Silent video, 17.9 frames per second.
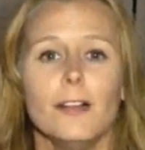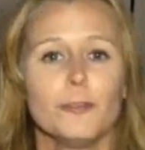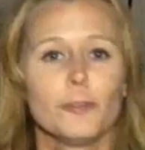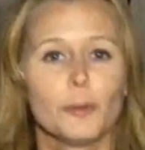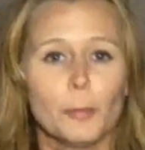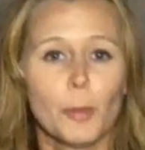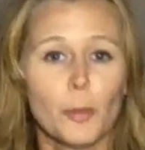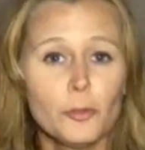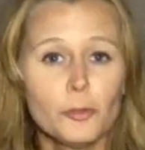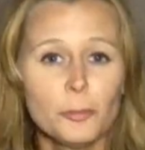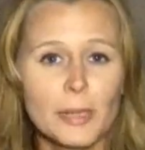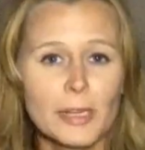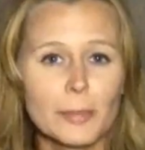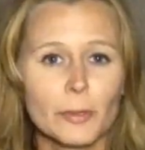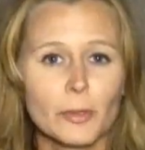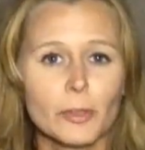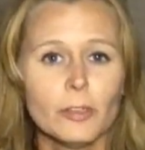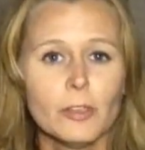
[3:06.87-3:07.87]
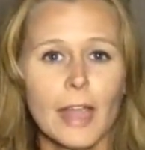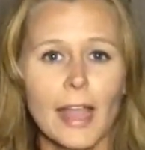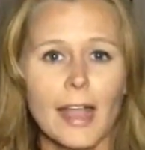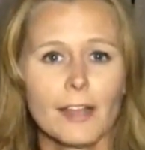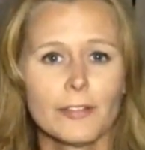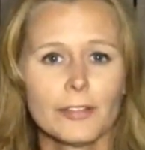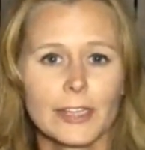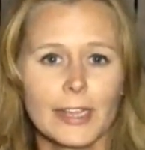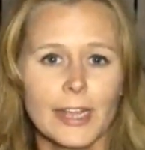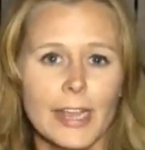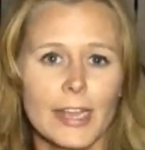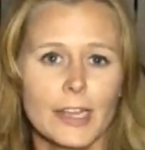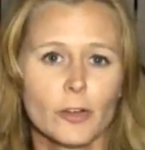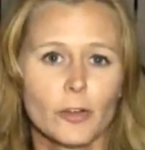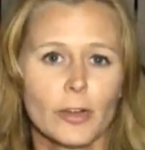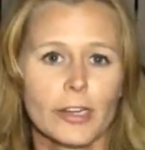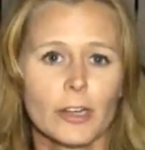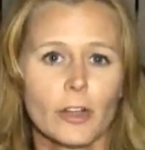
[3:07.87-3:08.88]
For most people, having a
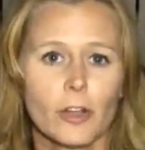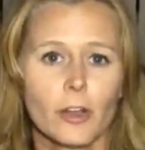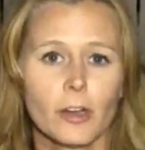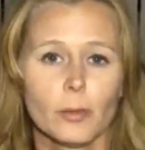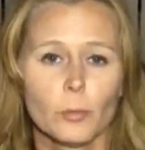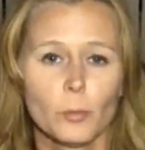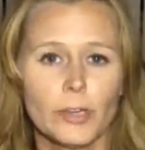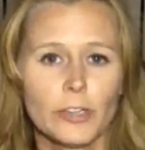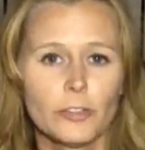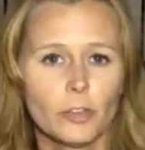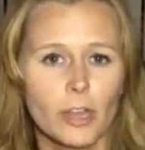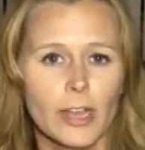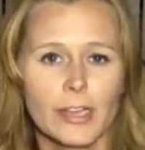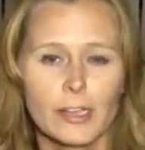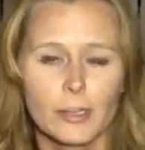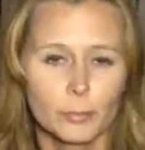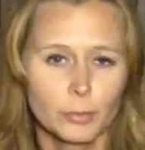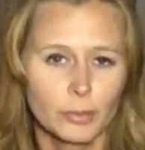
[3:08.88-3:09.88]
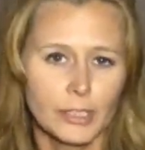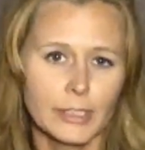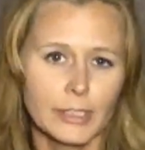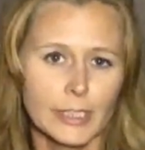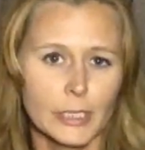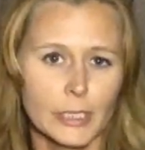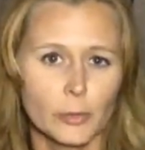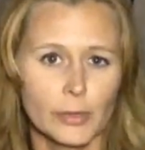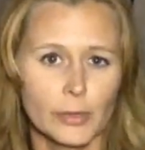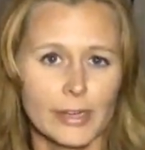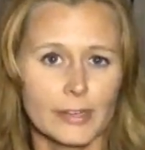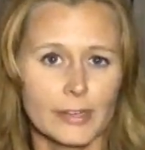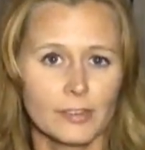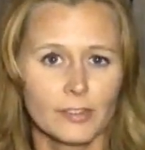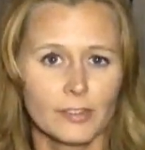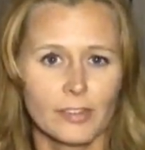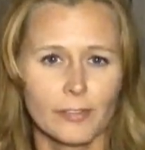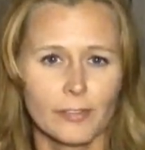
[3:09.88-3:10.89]
credit card, which I completely
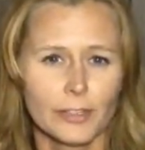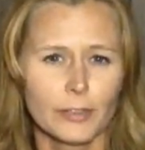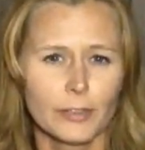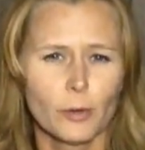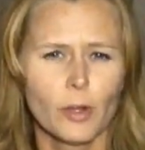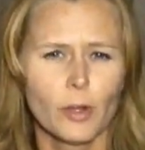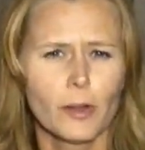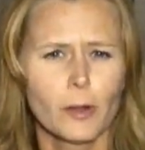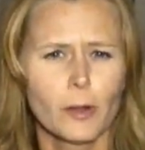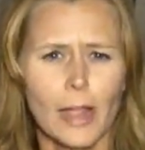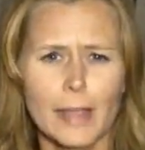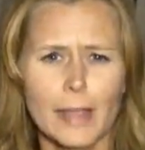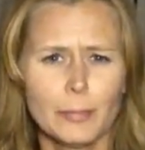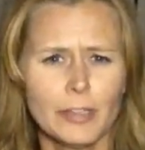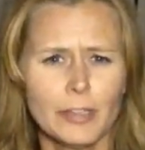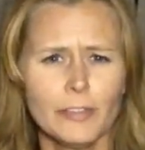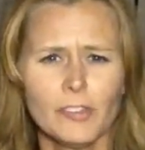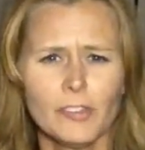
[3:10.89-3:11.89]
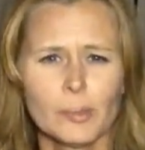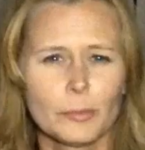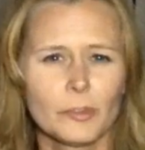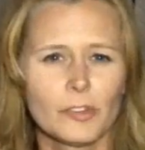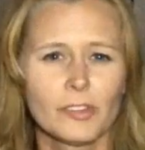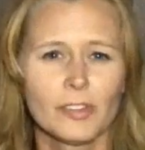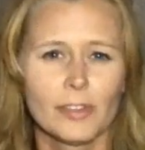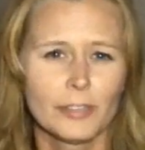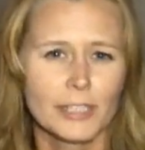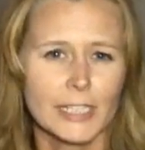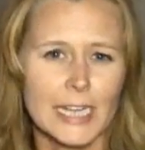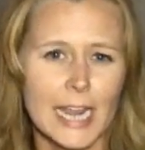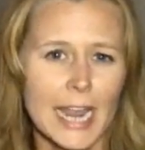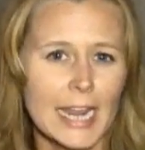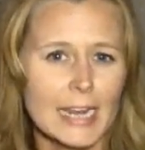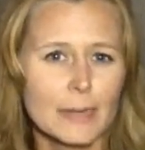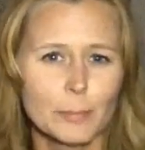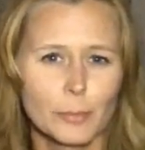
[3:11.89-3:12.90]
agree, I believe it's up to
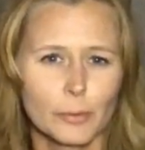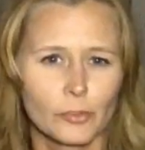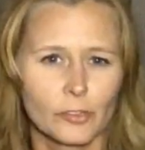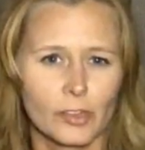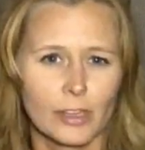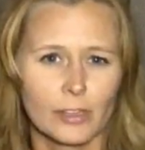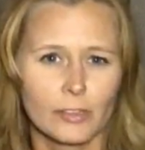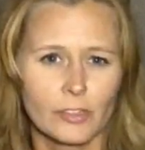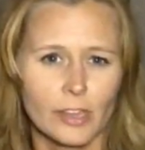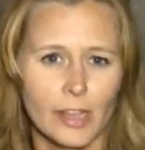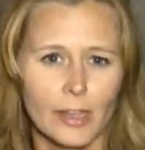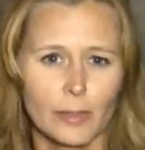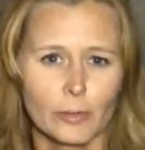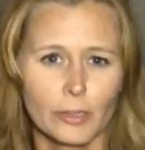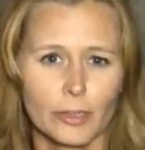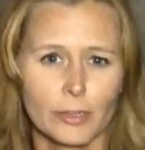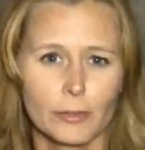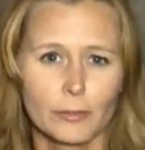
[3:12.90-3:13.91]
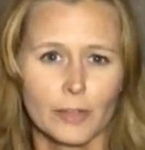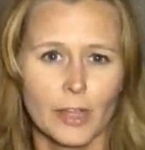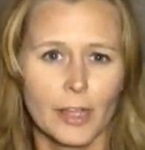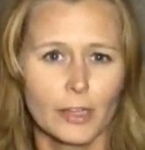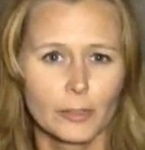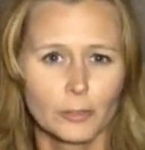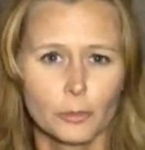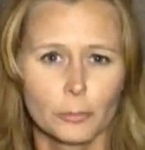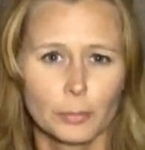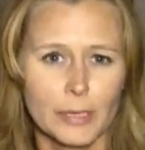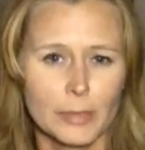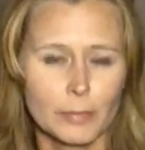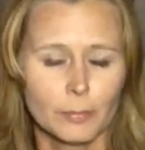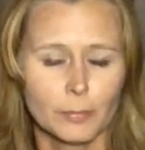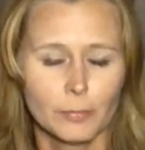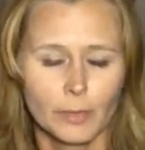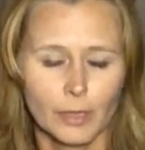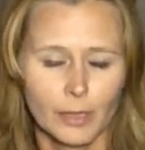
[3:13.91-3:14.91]
78% out of
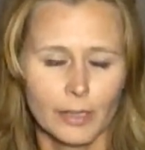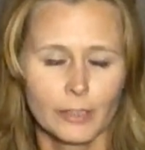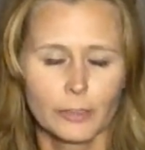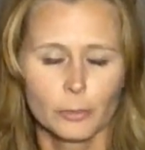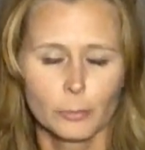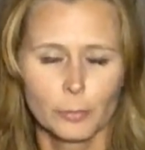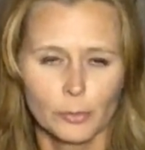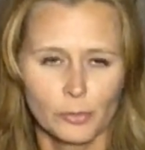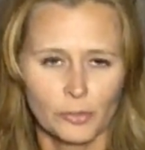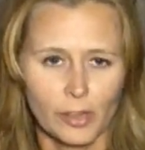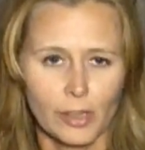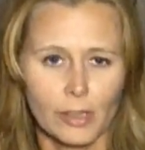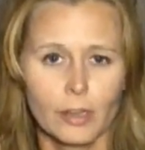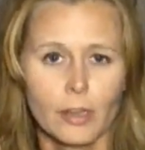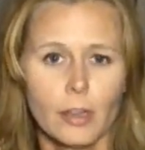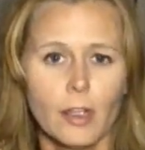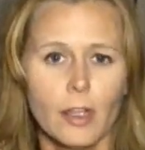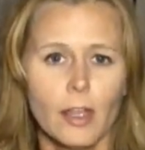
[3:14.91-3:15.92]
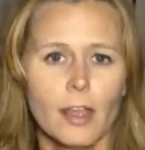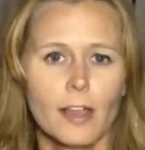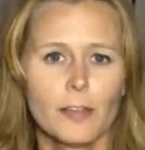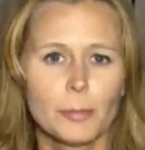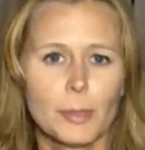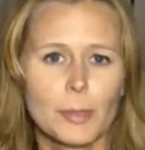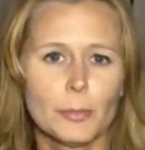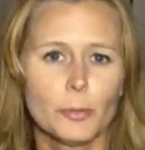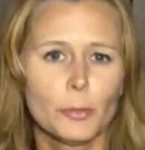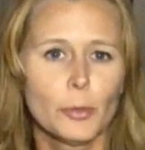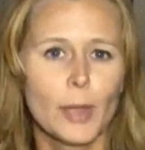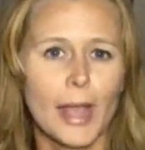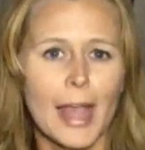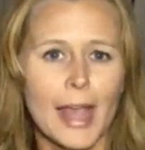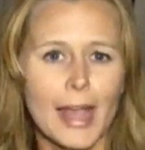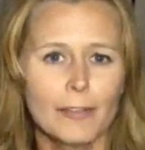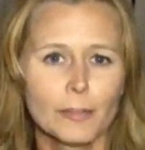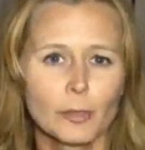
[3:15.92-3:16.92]
100% of people who
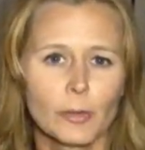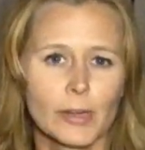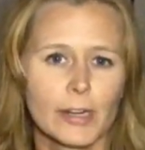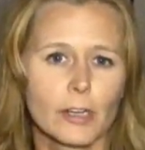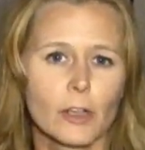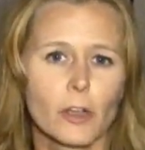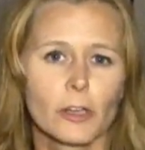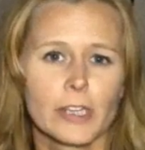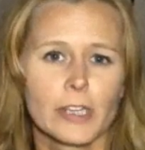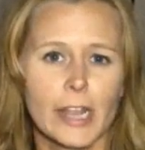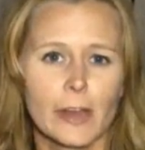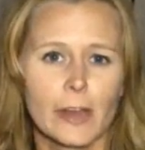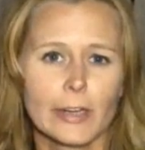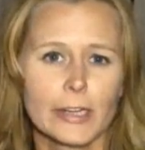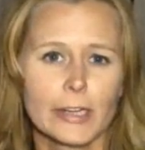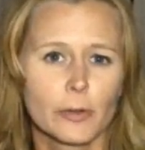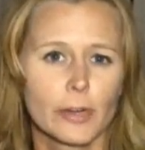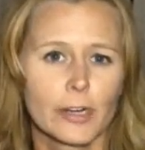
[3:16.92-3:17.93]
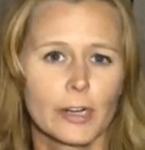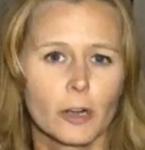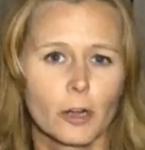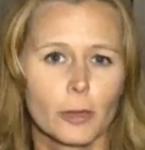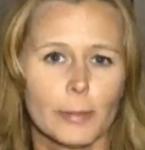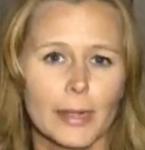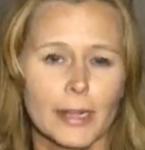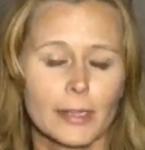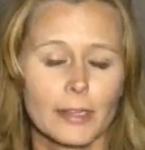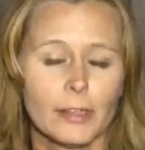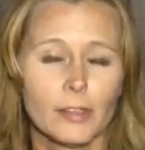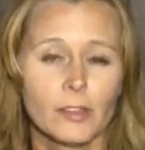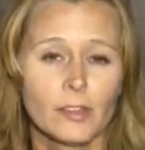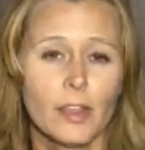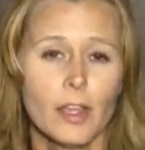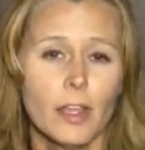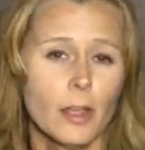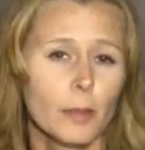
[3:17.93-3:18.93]
have a credit card carry a credit card
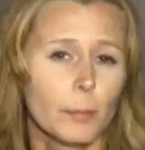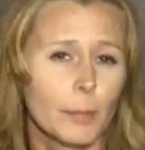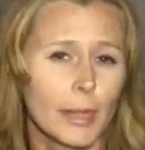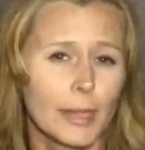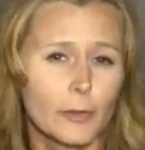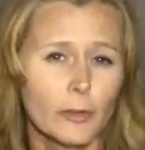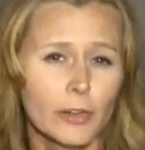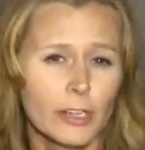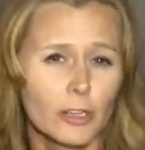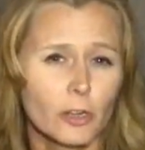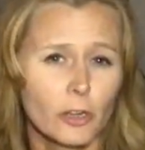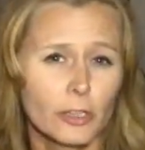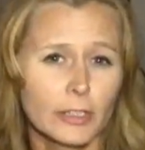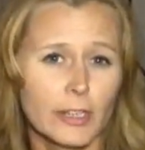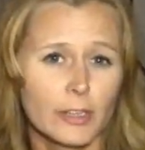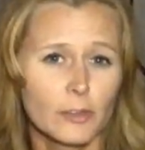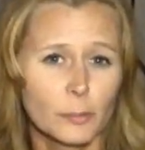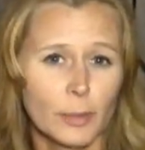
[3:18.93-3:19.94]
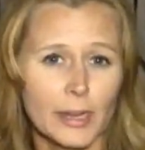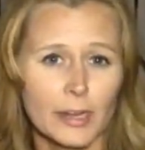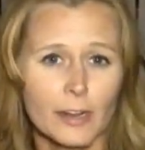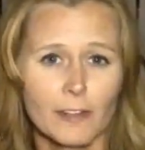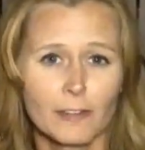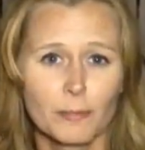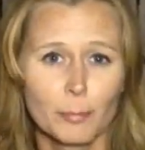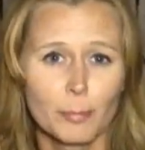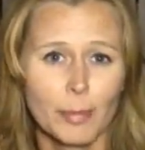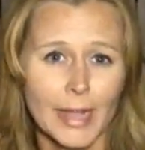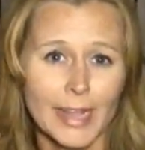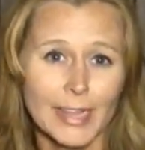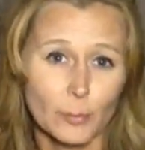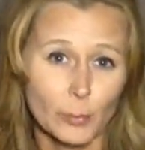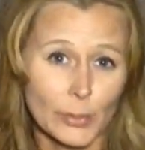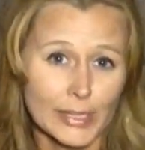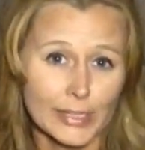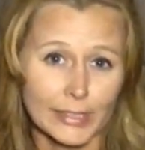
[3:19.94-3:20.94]
balance. My credit card gets paid off
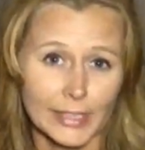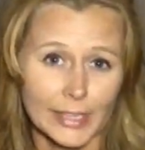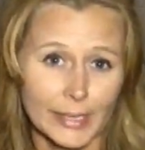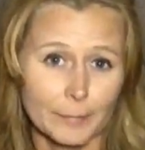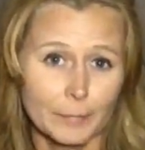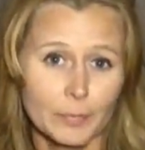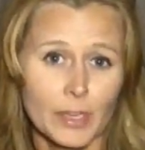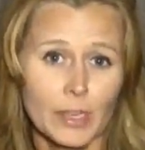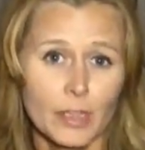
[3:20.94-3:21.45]
bi-weekly.